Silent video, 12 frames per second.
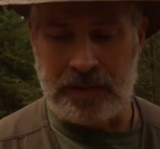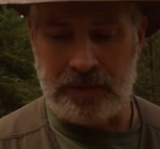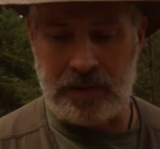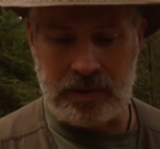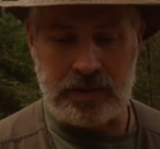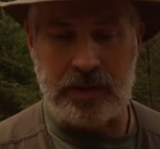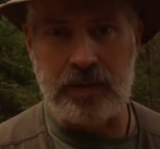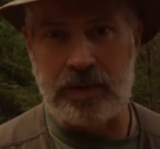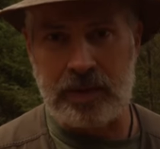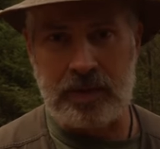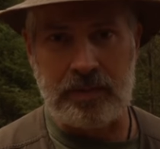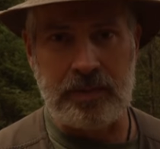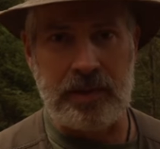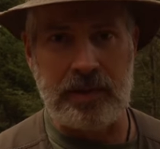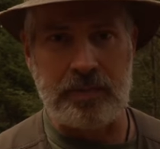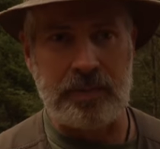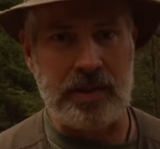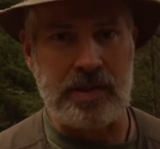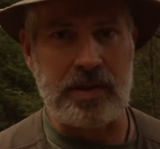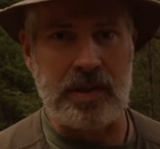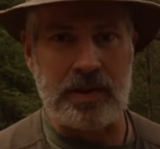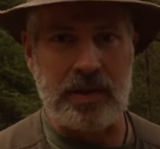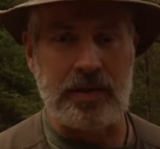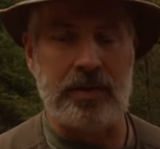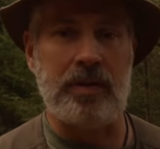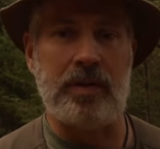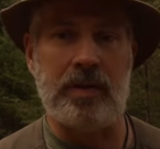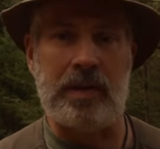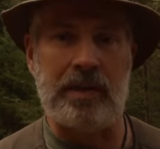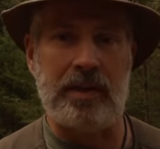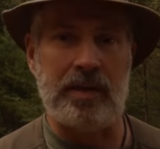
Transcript: volunteering at a place that allows you